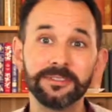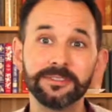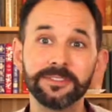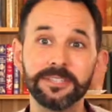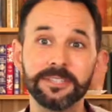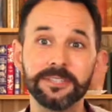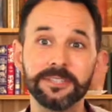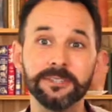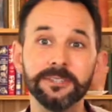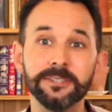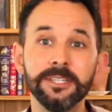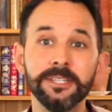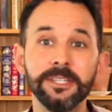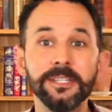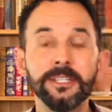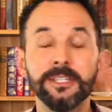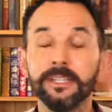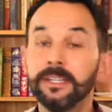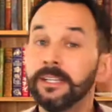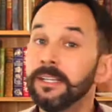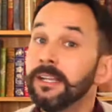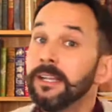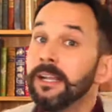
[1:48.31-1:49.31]
So
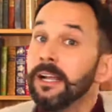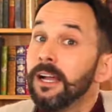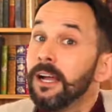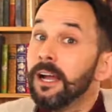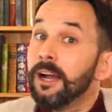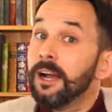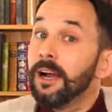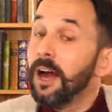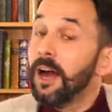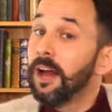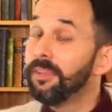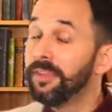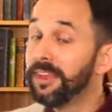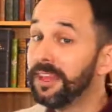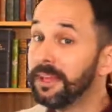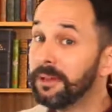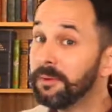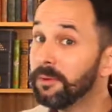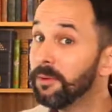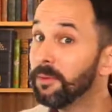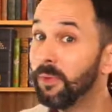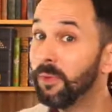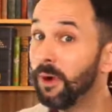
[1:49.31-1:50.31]
I
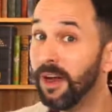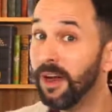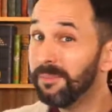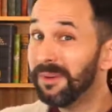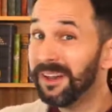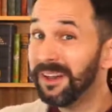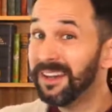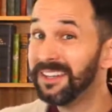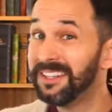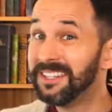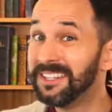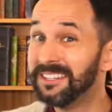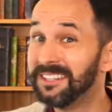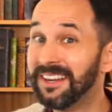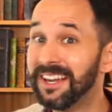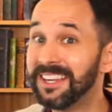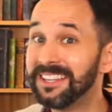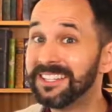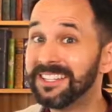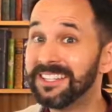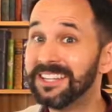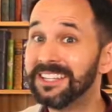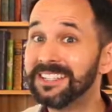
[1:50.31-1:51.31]
think what I might do
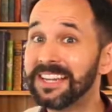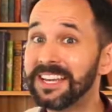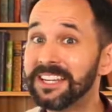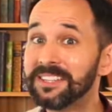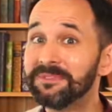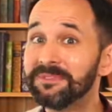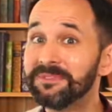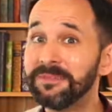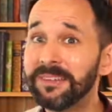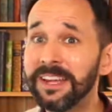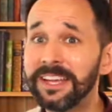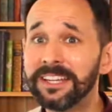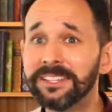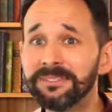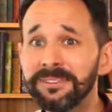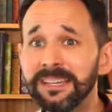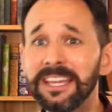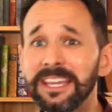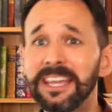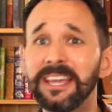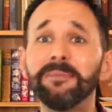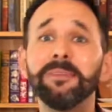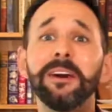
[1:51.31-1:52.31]
actually is, as from next
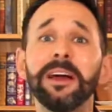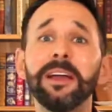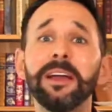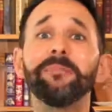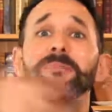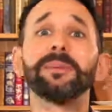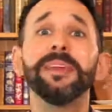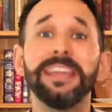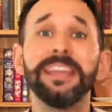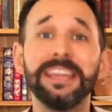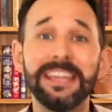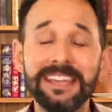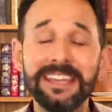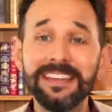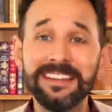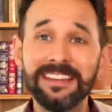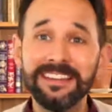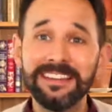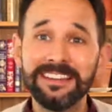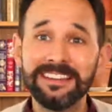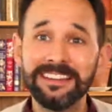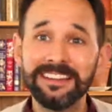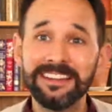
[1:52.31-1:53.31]
week, it might be
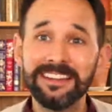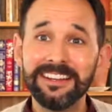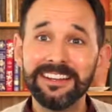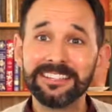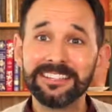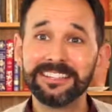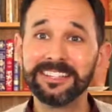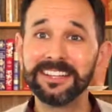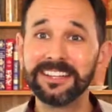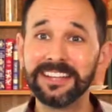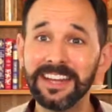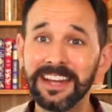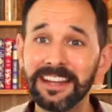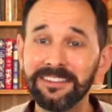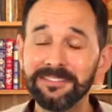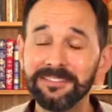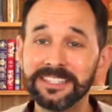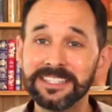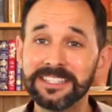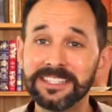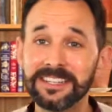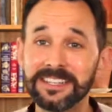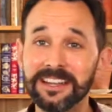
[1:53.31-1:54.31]
Sunday
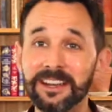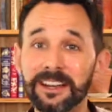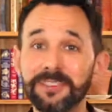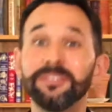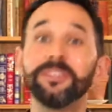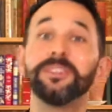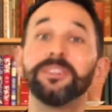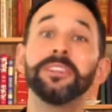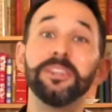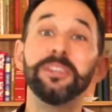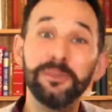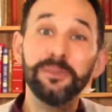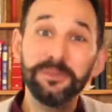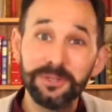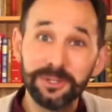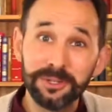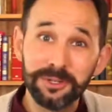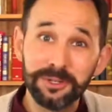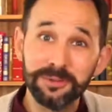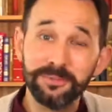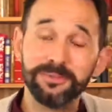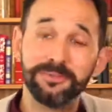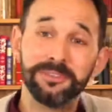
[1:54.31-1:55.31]
Elevenses live on
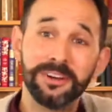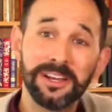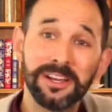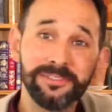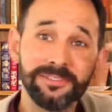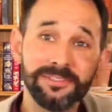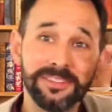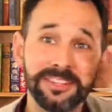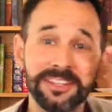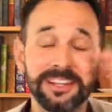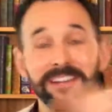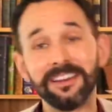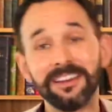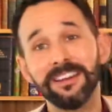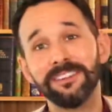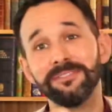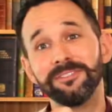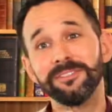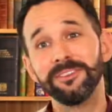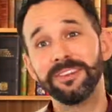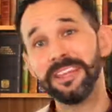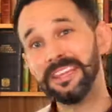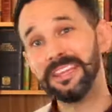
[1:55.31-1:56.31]
YouTube rather than live
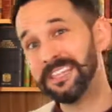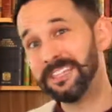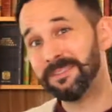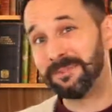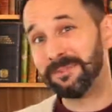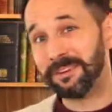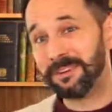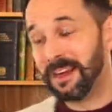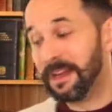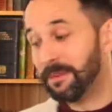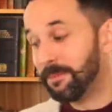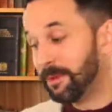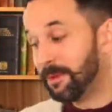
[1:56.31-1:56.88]
on Instagram.